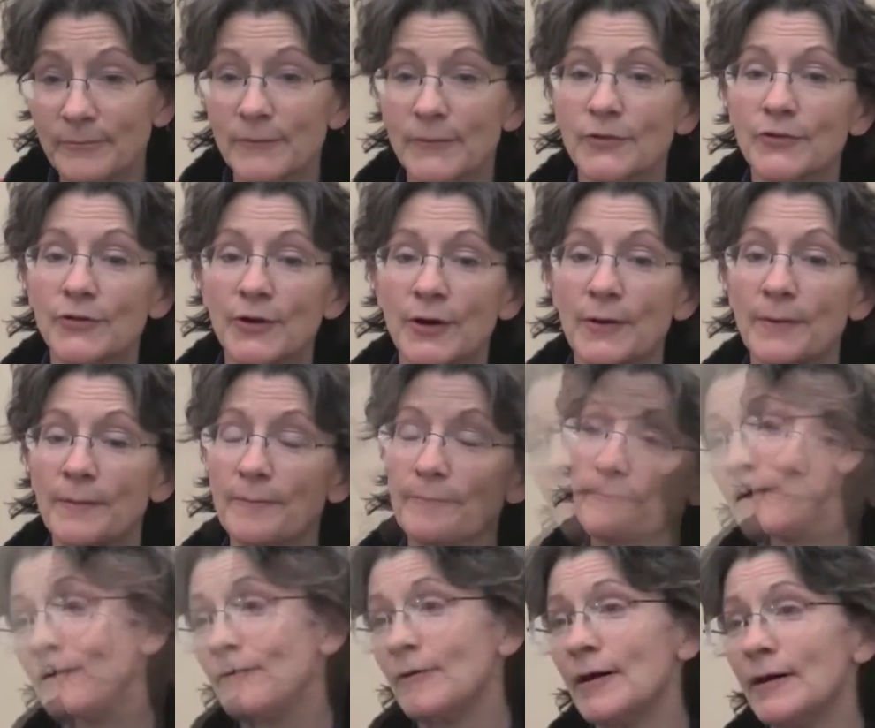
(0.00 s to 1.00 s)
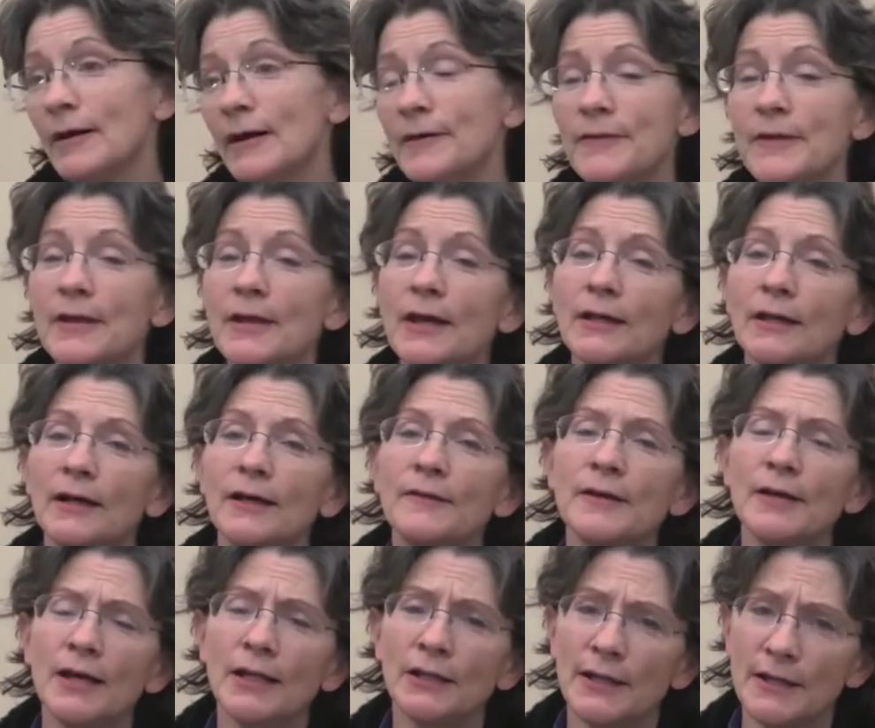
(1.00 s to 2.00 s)
So I think
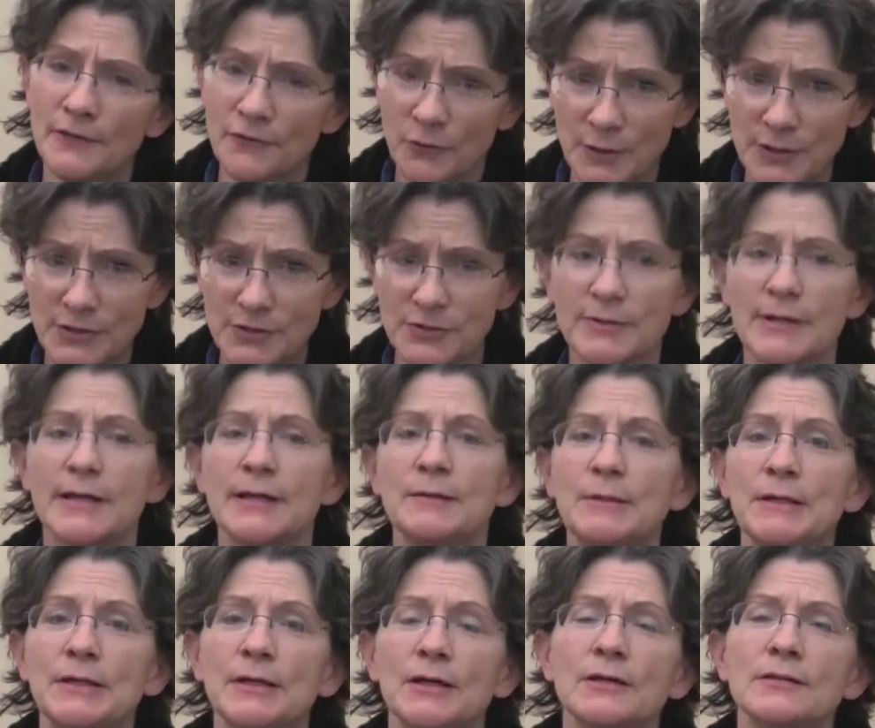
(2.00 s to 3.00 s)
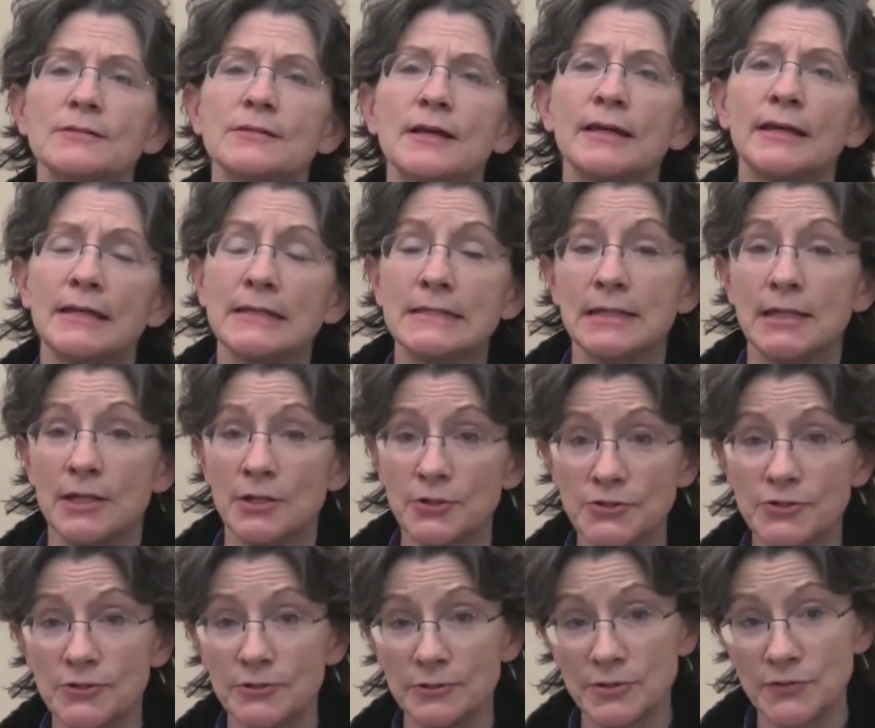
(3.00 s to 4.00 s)
I like VoiceThread because I get to hear
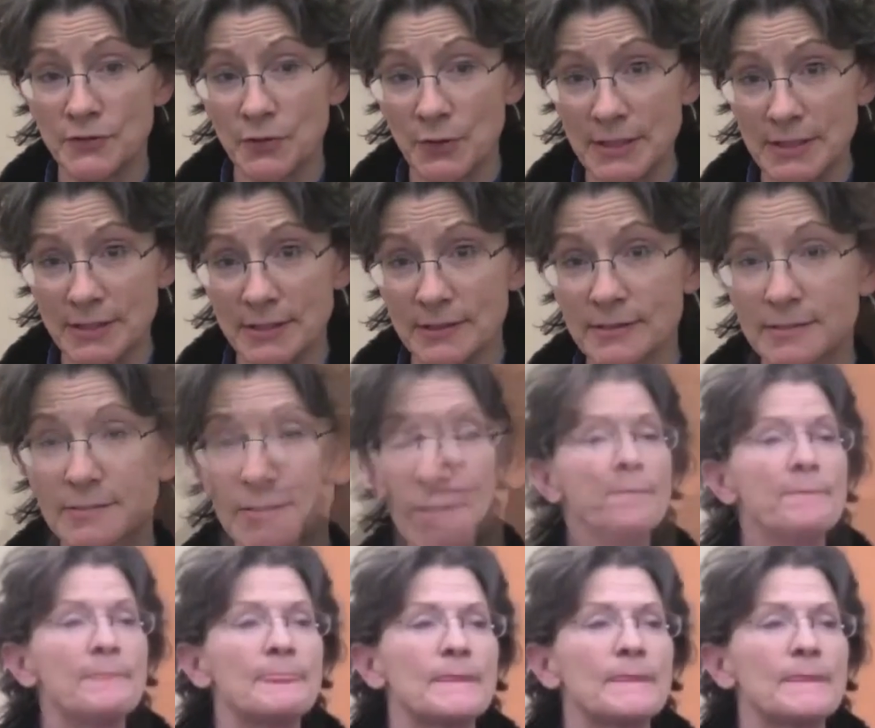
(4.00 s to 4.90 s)
students' voices,